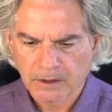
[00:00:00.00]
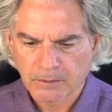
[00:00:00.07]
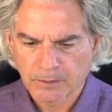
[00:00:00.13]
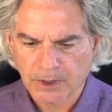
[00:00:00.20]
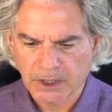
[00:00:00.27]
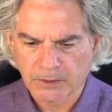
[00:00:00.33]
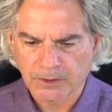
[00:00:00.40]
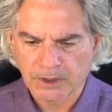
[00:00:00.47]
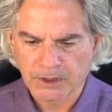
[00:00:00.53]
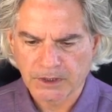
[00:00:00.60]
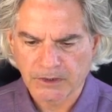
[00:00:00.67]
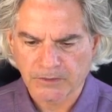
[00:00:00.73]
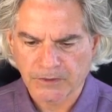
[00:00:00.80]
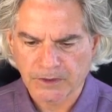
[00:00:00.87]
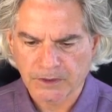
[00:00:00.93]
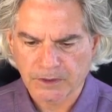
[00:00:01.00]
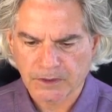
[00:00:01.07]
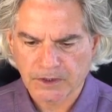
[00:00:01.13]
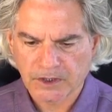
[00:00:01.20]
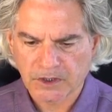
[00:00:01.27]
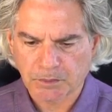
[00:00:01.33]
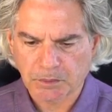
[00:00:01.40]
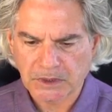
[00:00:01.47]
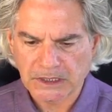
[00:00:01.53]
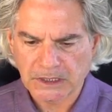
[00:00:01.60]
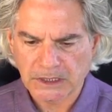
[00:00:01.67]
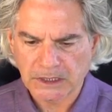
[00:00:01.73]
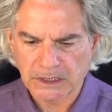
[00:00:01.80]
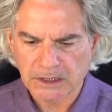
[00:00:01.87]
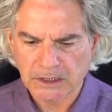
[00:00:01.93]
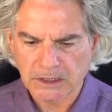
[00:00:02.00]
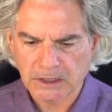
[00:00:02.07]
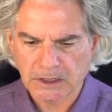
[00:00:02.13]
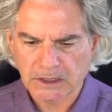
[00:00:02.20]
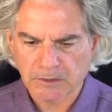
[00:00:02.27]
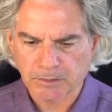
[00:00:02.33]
Play with the different speeds,